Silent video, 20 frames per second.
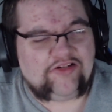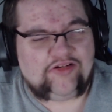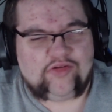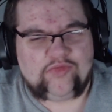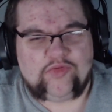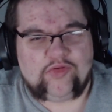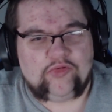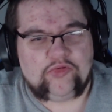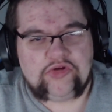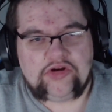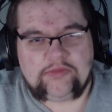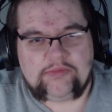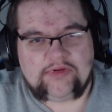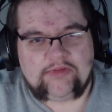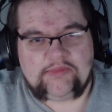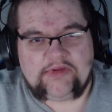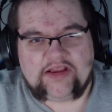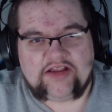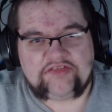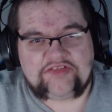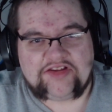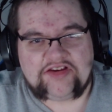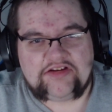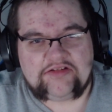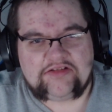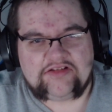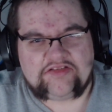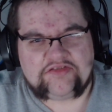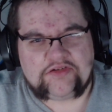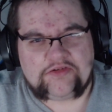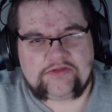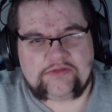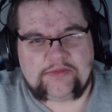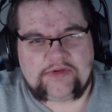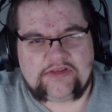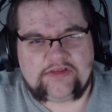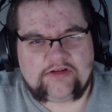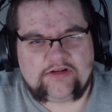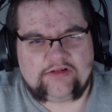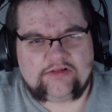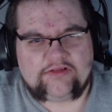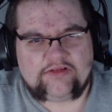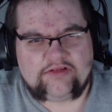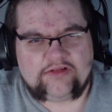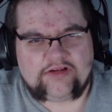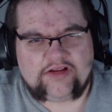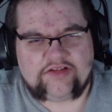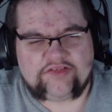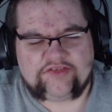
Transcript: I call it the loony bin because I didn't deserve to be there.